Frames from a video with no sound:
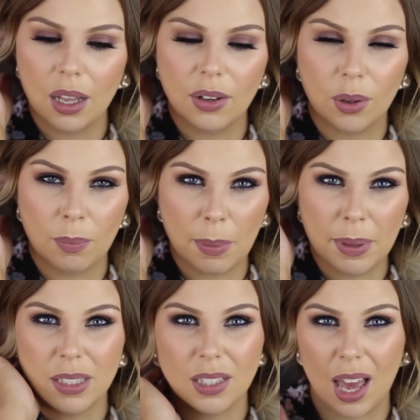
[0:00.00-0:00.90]
I don't know,
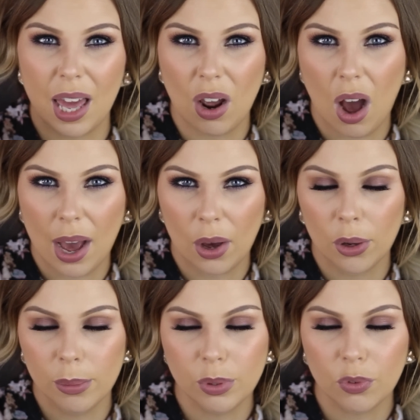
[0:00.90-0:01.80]
maybe because I had high
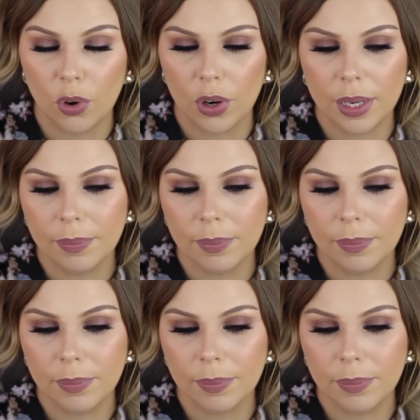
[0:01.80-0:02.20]
hopes for